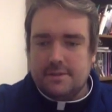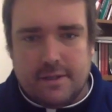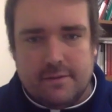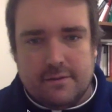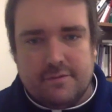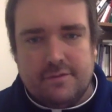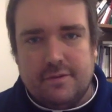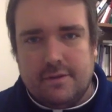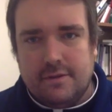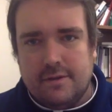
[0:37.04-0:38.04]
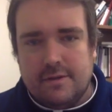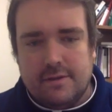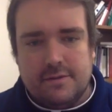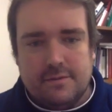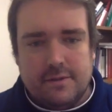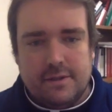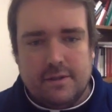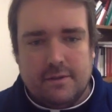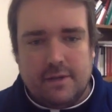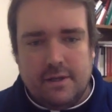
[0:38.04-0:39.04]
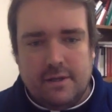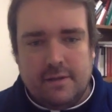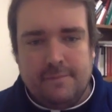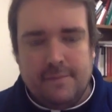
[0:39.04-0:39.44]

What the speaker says: out of this window here.